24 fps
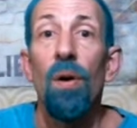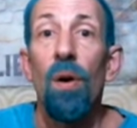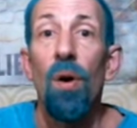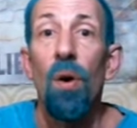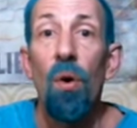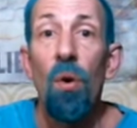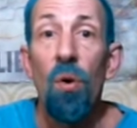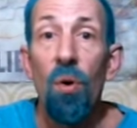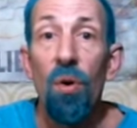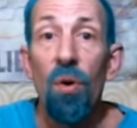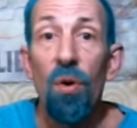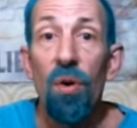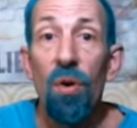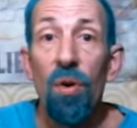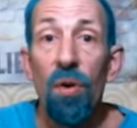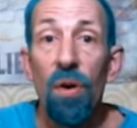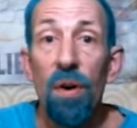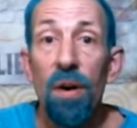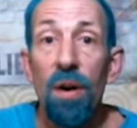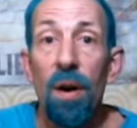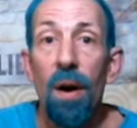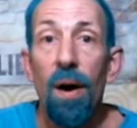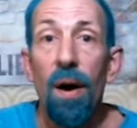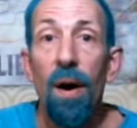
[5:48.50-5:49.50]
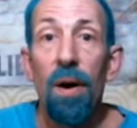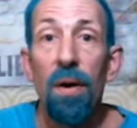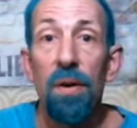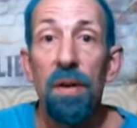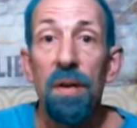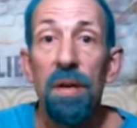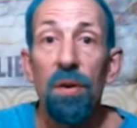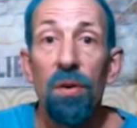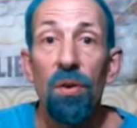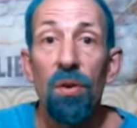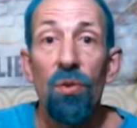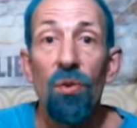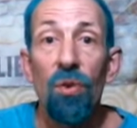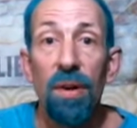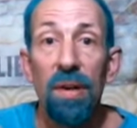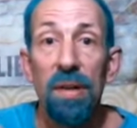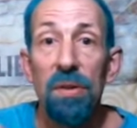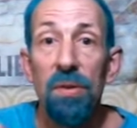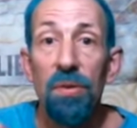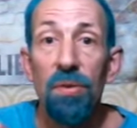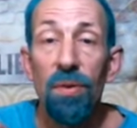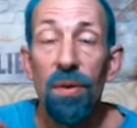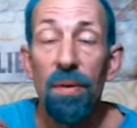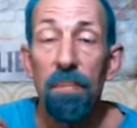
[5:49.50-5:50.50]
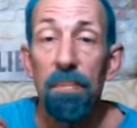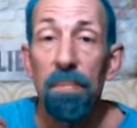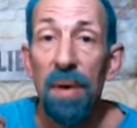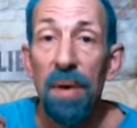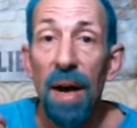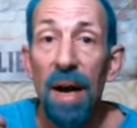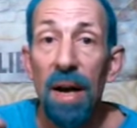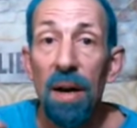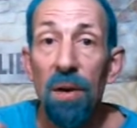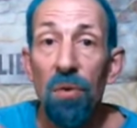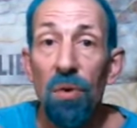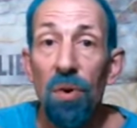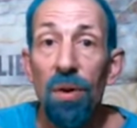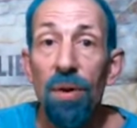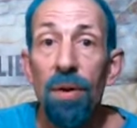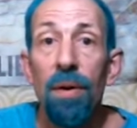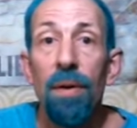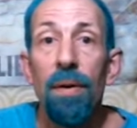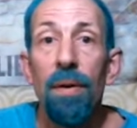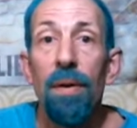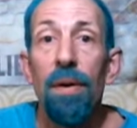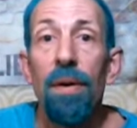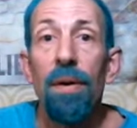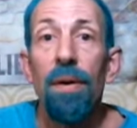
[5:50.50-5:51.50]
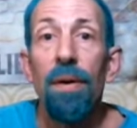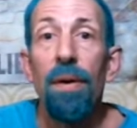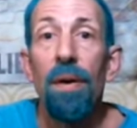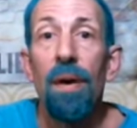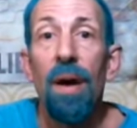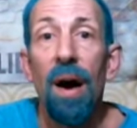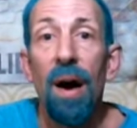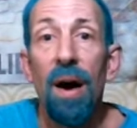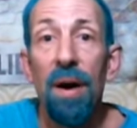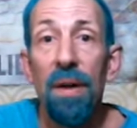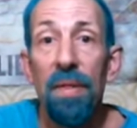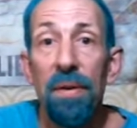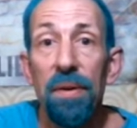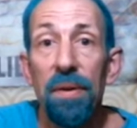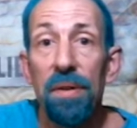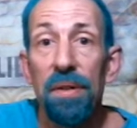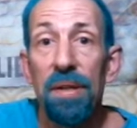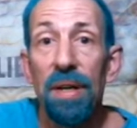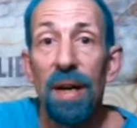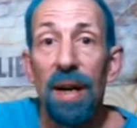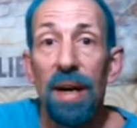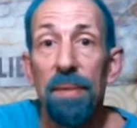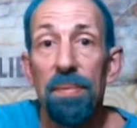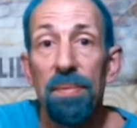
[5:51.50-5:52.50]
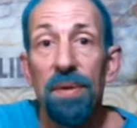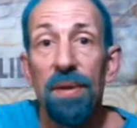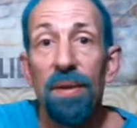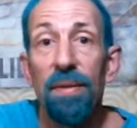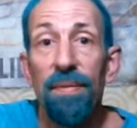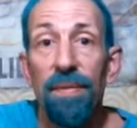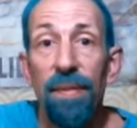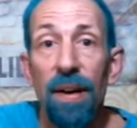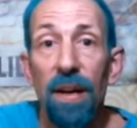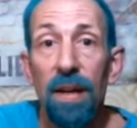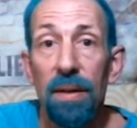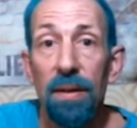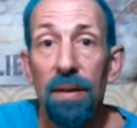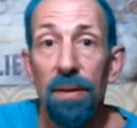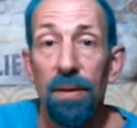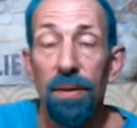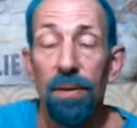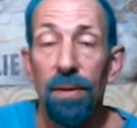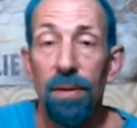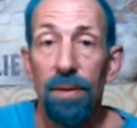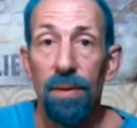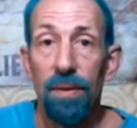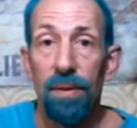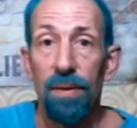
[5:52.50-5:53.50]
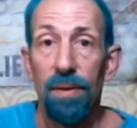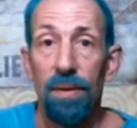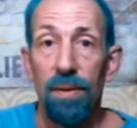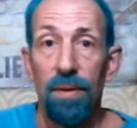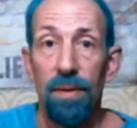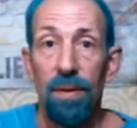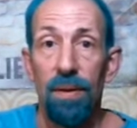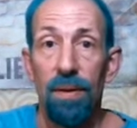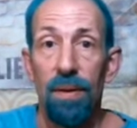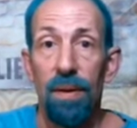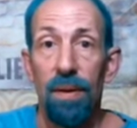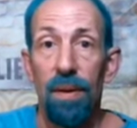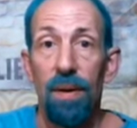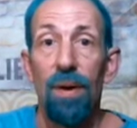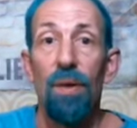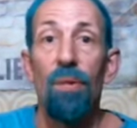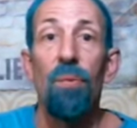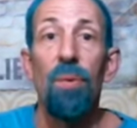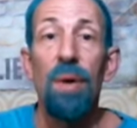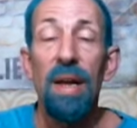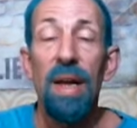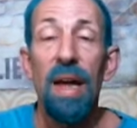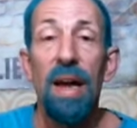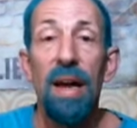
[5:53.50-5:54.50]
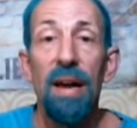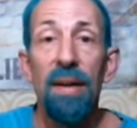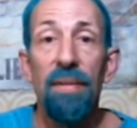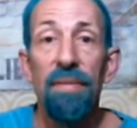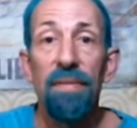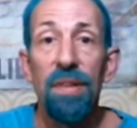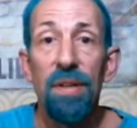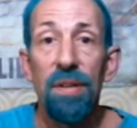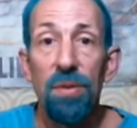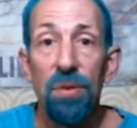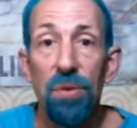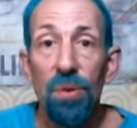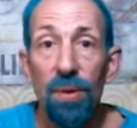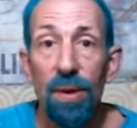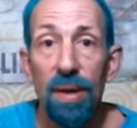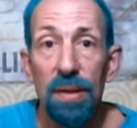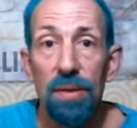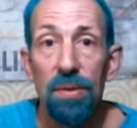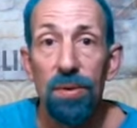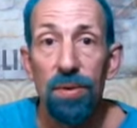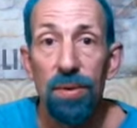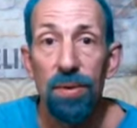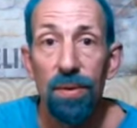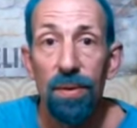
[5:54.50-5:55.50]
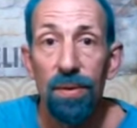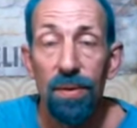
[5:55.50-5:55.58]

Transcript: or are you going to empower other types of faith? We have the choice